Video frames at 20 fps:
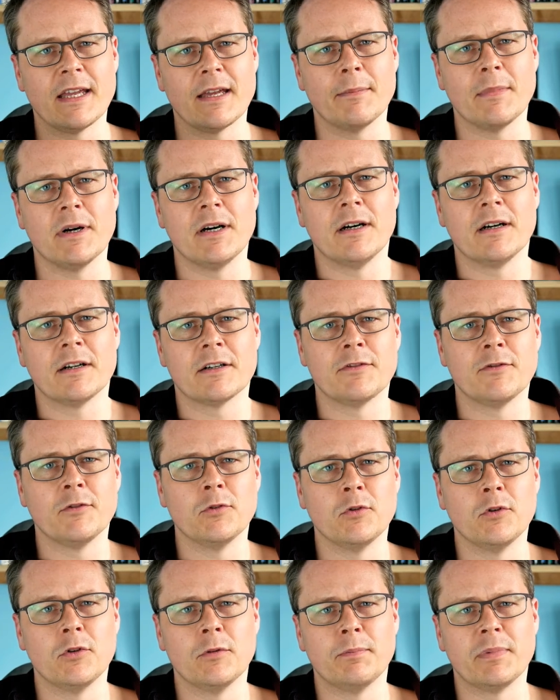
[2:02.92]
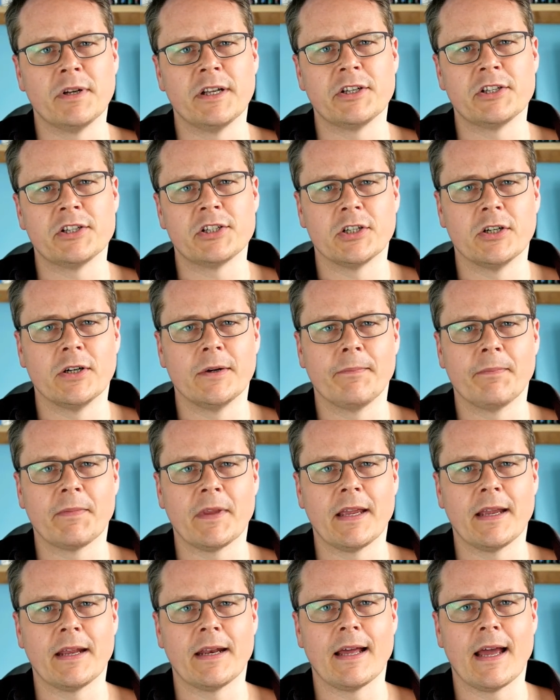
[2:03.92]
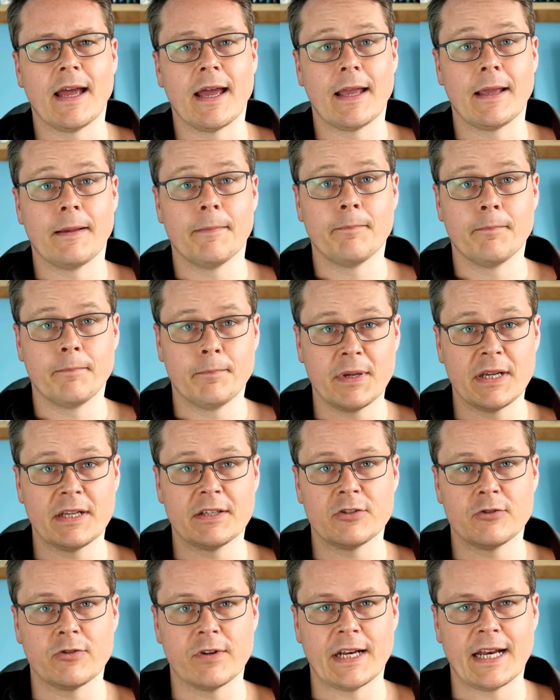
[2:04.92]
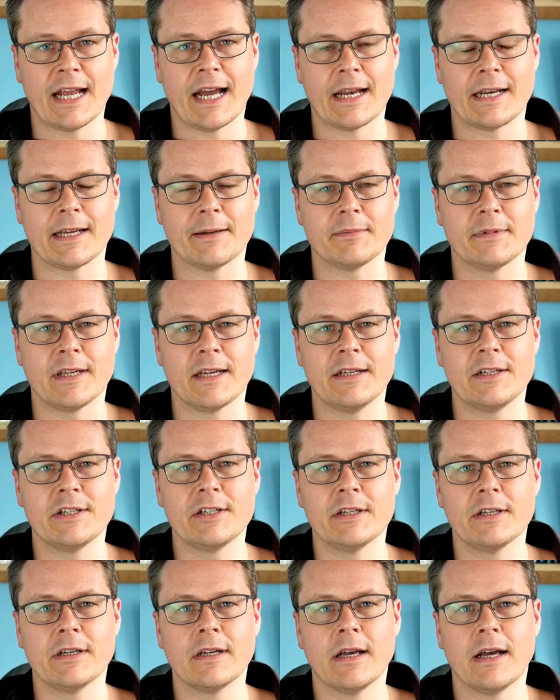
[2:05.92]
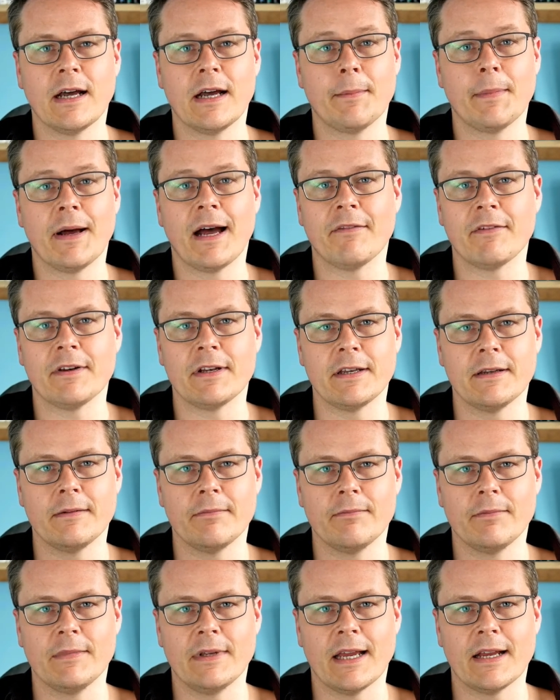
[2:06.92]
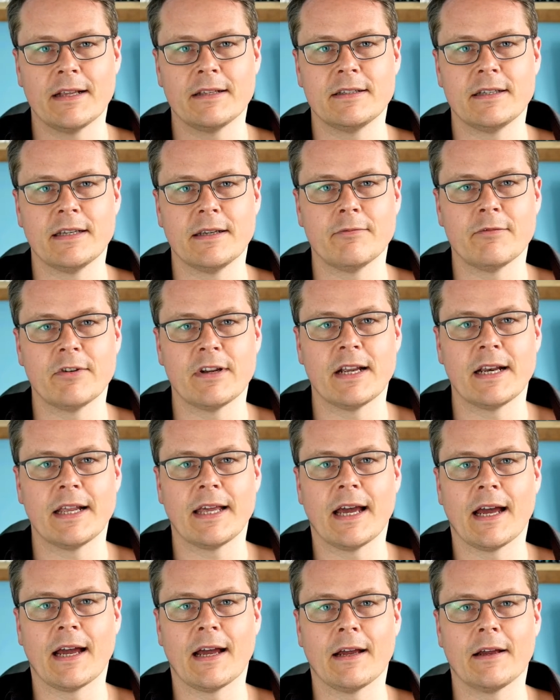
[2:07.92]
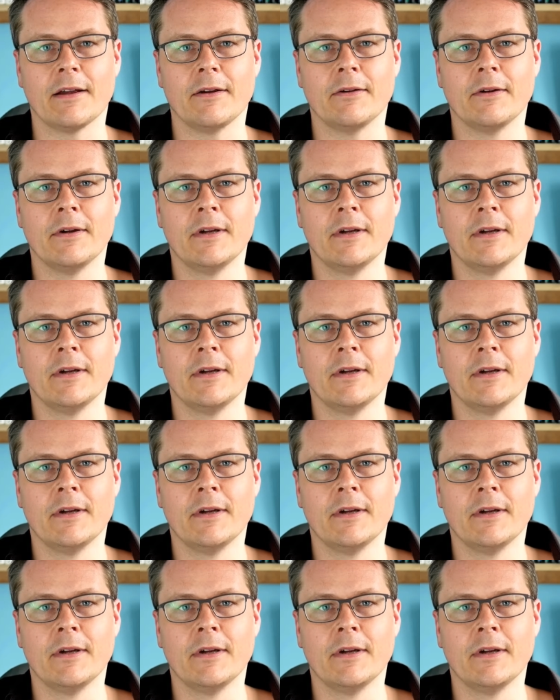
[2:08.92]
earmarked for Bloodshot in a big screen adaptation. I haven't yet seen really how